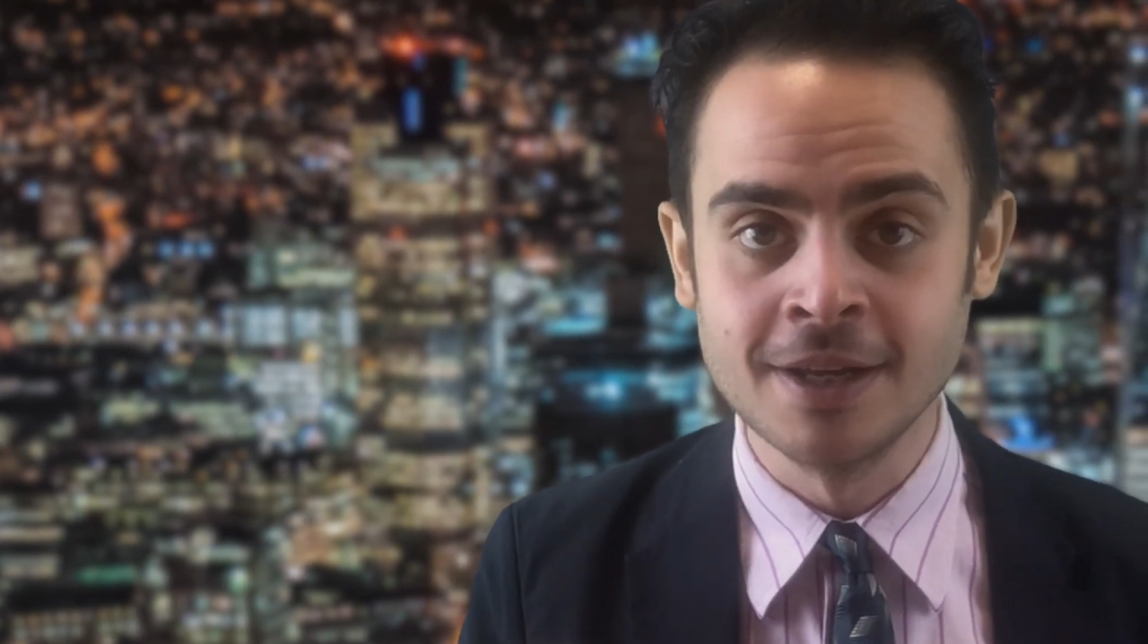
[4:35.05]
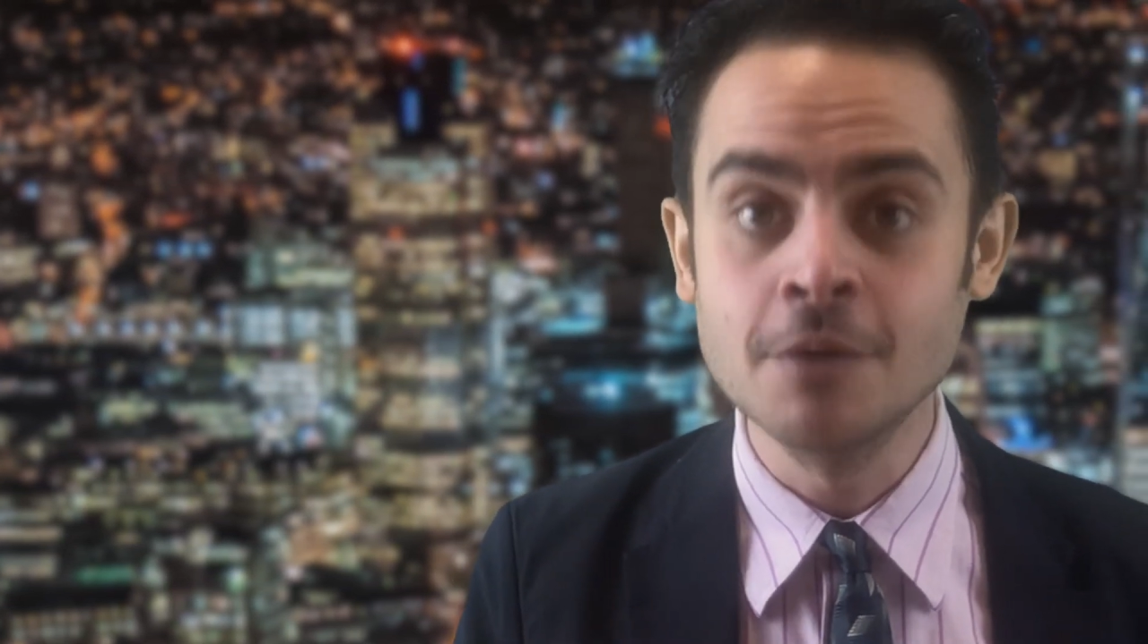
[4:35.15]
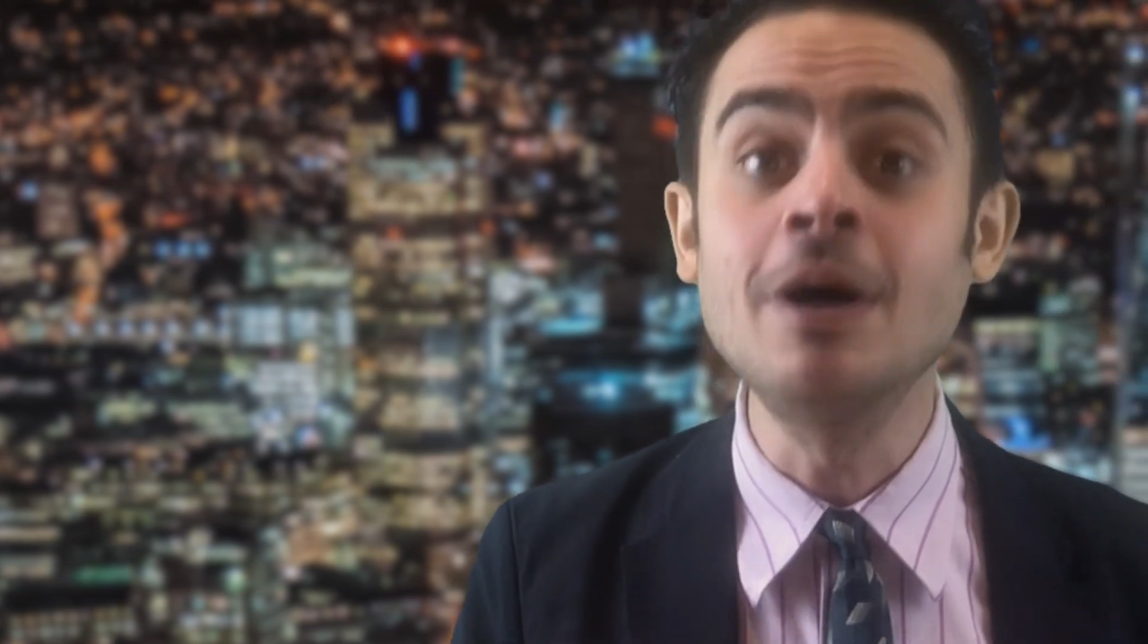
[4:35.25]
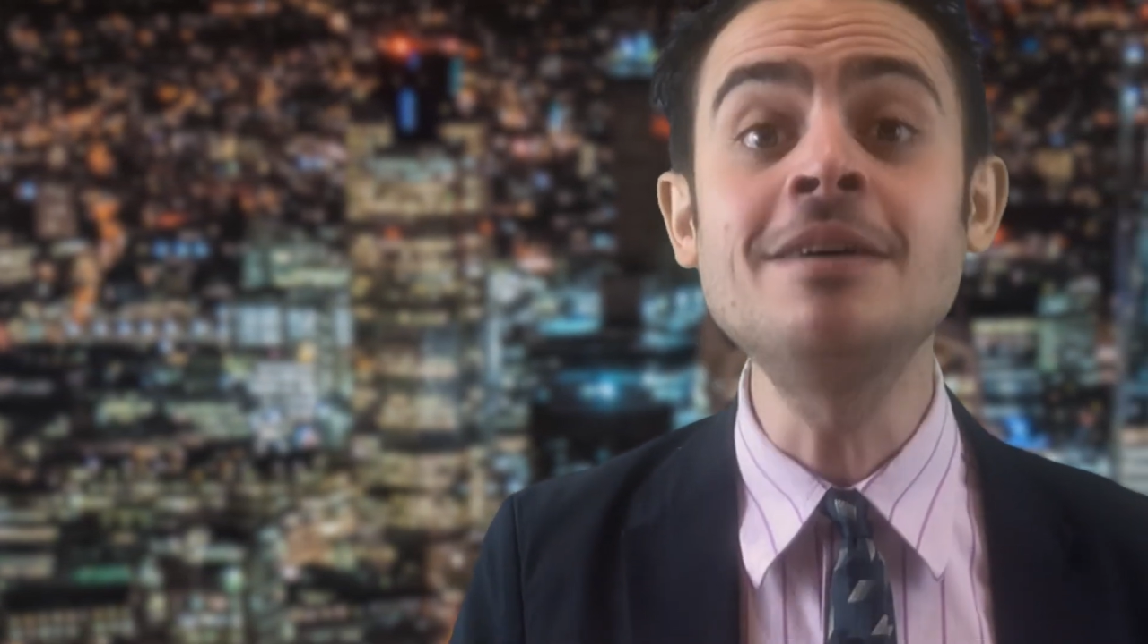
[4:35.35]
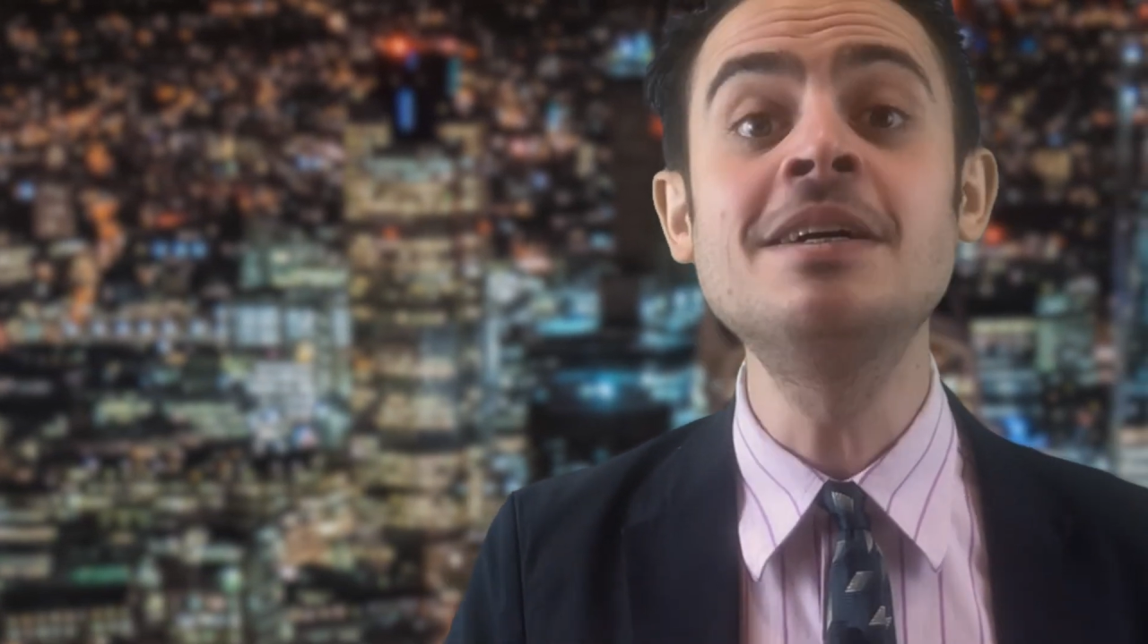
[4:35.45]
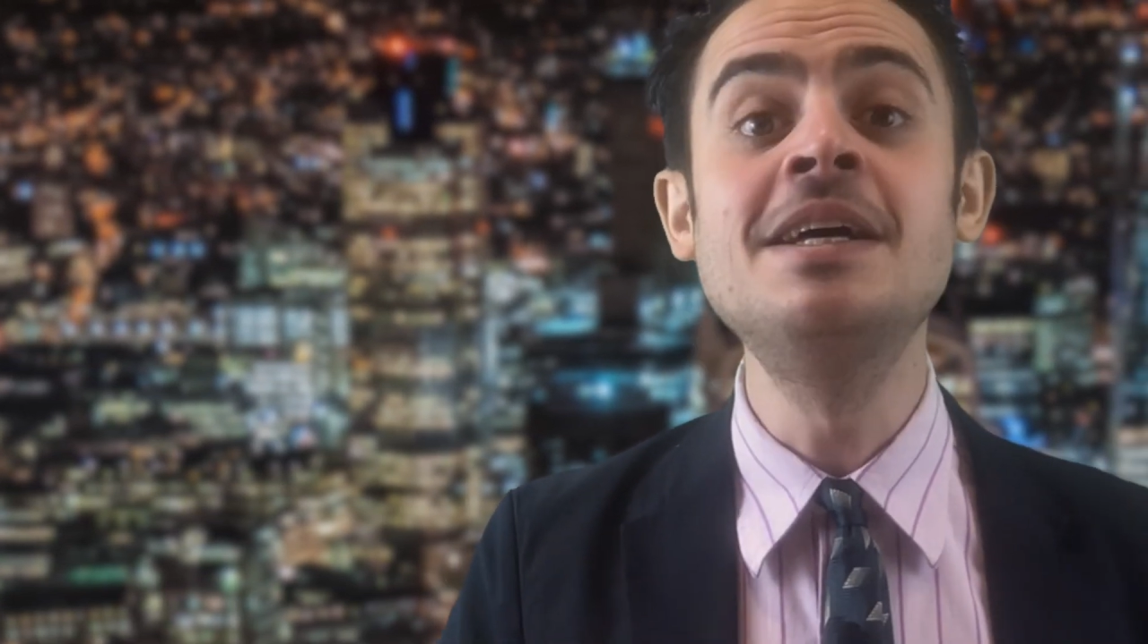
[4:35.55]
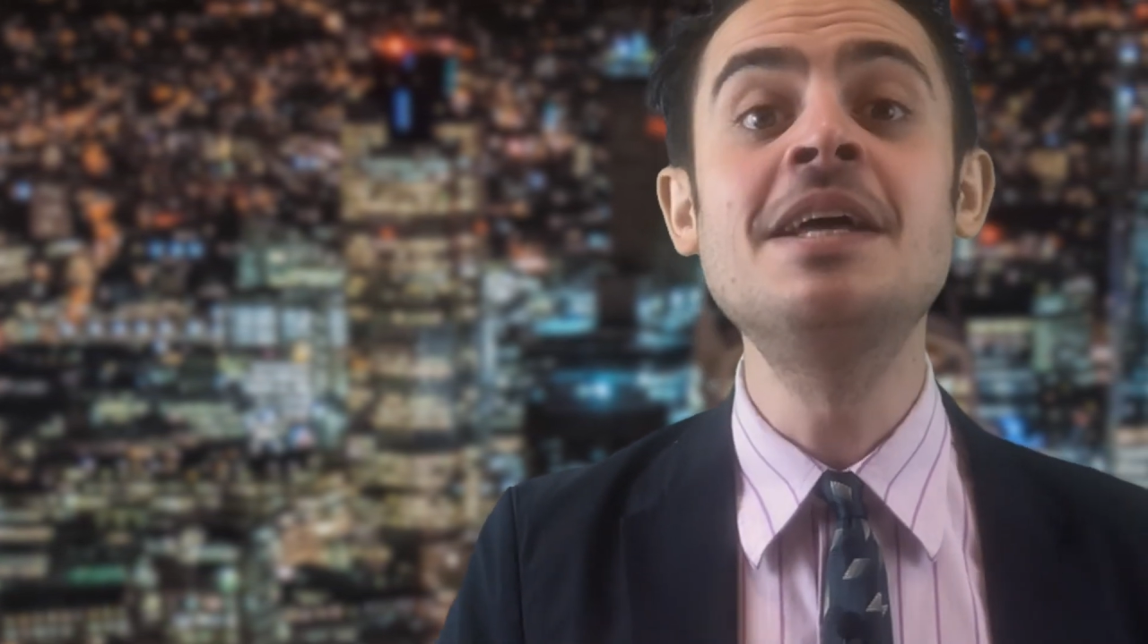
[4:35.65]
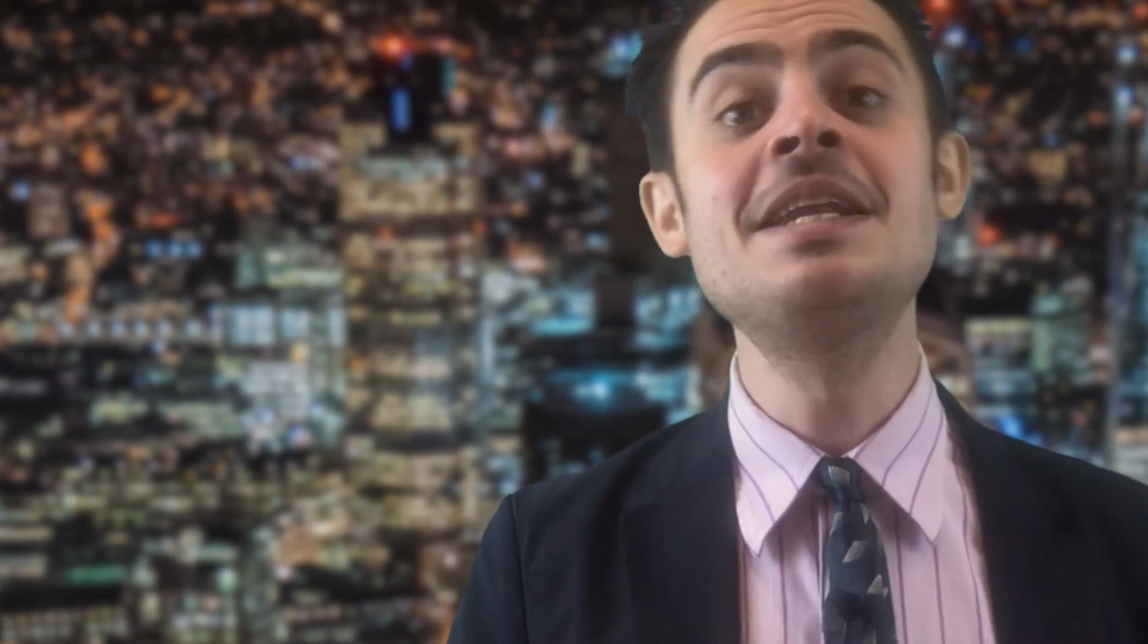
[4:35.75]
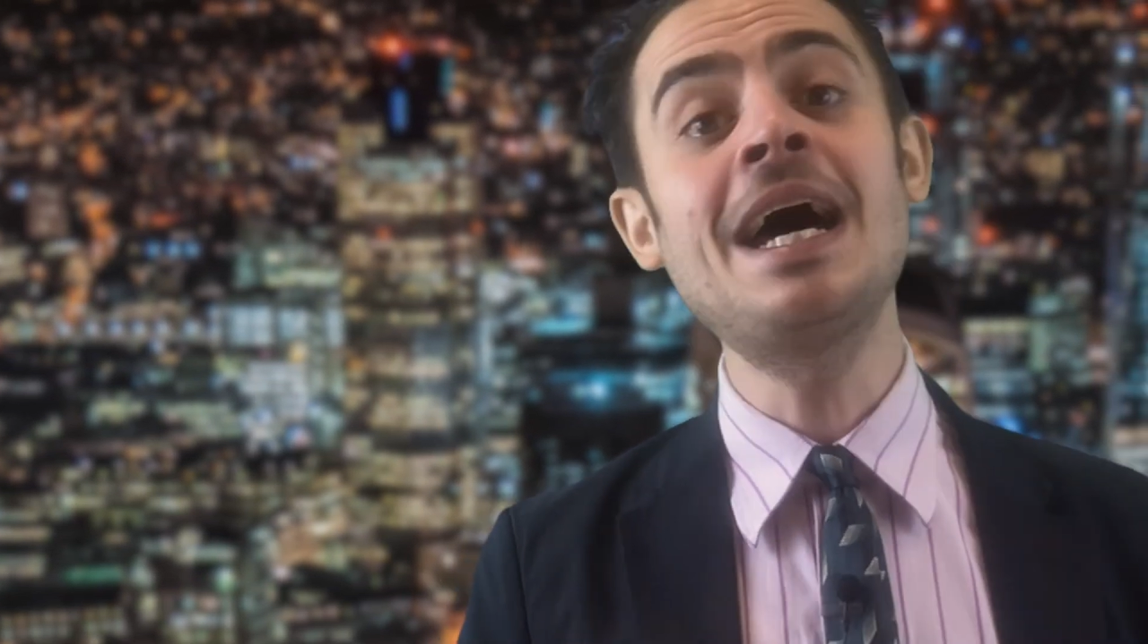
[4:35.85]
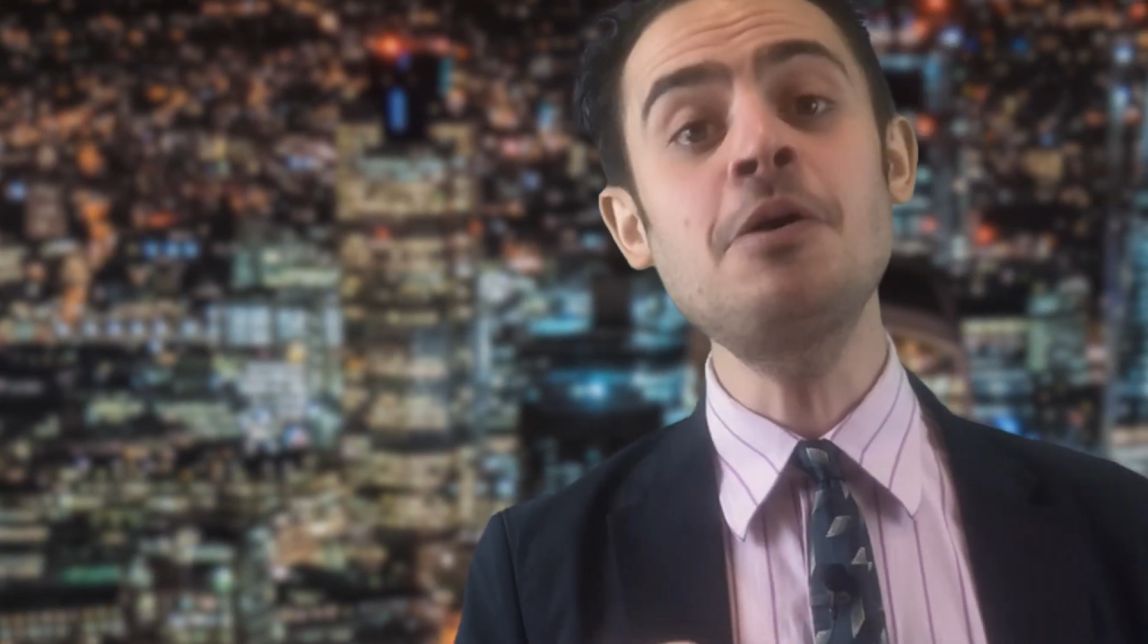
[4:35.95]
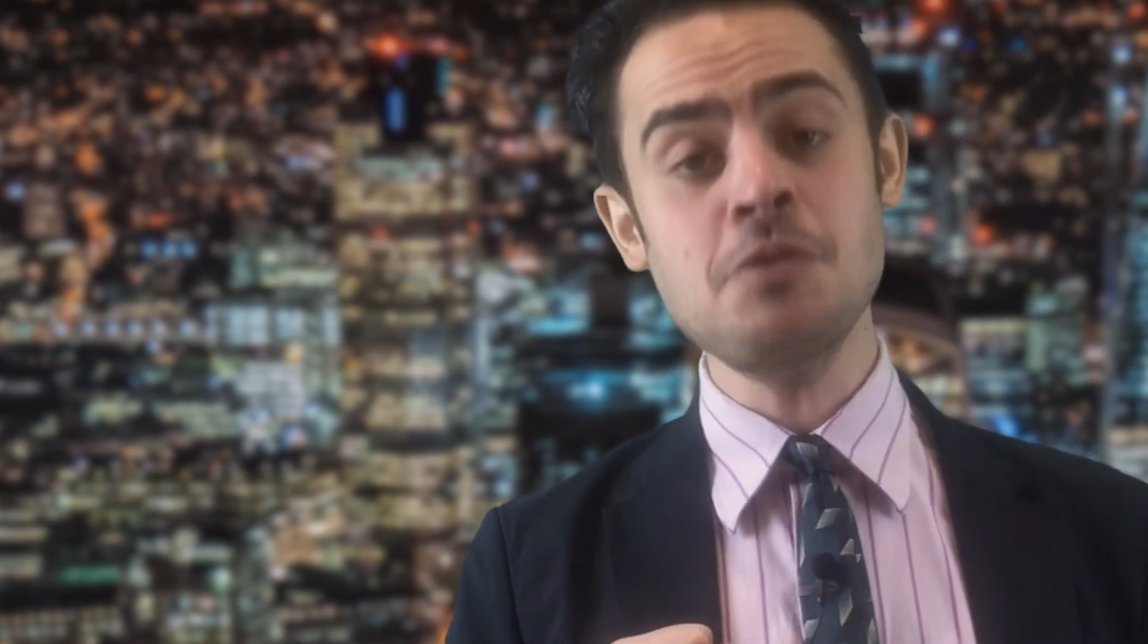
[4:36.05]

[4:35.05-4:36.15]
Well, now